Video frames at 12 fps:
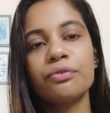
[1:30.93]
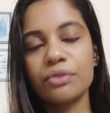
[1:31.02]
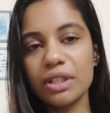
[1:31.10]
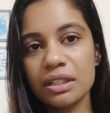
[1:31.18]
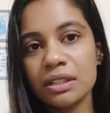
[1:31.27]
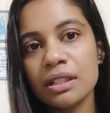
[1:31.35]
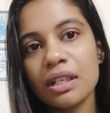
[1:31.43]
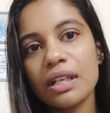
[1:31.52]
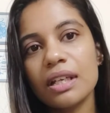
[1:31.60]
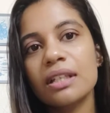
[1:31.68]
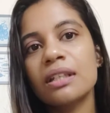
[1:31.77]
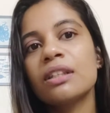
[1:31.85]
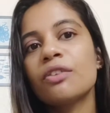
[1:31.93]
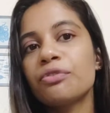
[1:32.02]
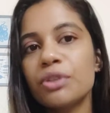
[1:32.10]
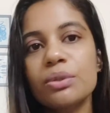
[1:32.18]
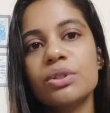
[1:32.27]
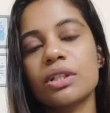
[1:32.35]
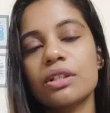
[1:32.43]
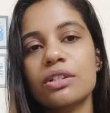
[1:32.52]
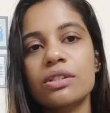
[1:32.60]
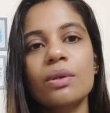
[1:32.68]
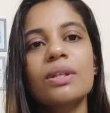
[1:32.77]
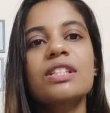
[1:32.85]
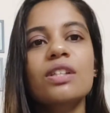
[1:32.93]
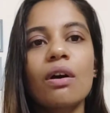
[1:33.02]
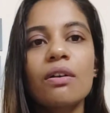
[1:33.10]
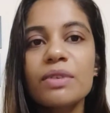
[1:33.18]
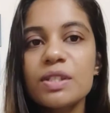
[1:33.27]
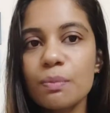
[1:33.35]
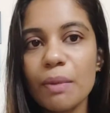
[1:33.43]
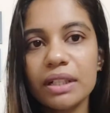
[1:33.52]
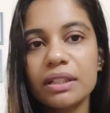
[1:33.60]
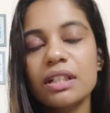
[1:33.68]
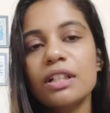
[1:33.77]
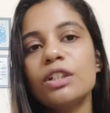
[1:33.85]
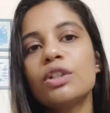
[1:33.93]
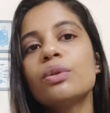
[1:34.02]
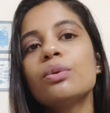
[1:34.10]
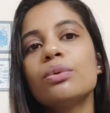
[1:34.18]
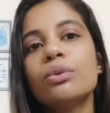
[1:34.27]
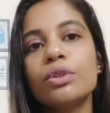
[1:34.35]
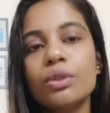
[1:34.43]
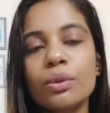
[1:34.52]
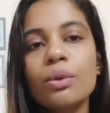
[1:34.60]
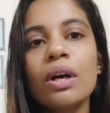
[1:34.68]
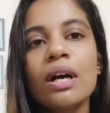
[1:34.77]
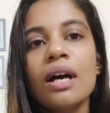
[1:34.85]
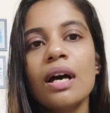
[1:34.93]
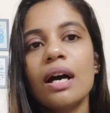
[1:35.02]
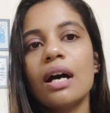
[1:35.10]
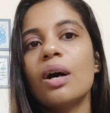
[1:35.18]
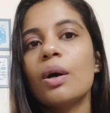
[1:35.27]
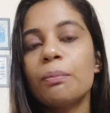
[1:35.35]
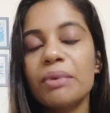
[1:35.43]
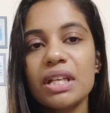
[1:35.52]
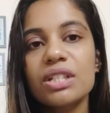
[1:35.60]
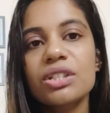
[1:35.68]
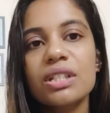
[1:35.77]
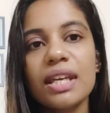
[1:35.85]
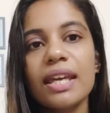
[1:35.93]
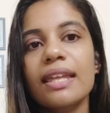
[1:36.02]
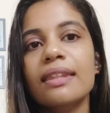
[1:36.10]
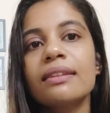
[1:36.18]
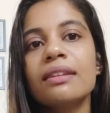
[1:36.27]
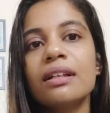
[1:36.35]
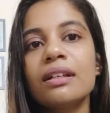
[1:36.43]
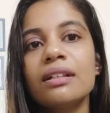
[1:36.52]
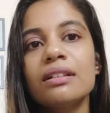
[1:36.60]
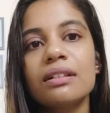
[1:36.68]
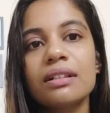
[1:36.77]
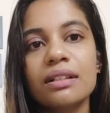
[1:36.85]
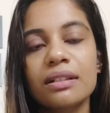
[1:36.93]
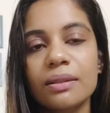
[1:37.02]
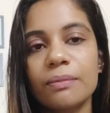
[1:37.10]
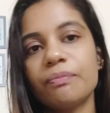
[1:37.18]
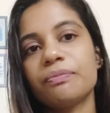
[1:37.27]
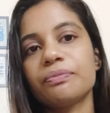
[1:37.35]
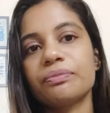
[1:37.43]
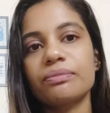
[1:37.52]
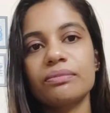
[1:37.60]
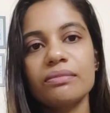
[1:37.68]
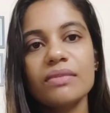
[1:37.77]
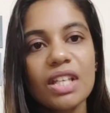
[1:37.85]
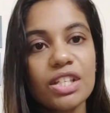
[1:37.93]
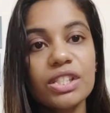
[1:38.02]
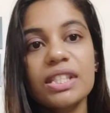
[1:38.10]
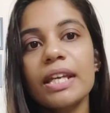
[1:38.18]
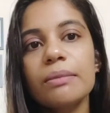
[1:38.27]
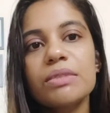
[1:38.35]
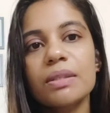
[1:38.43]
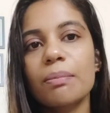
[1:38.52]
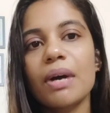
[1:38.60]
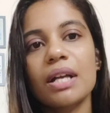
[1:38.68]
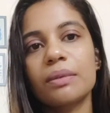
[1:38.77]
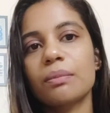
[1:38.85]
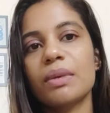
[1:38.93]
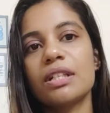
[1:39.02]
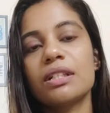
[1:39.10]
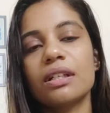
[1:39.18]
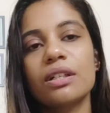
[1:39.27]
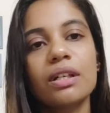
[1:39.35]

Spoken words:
in the future. So it's always better to do a PhD in the same department,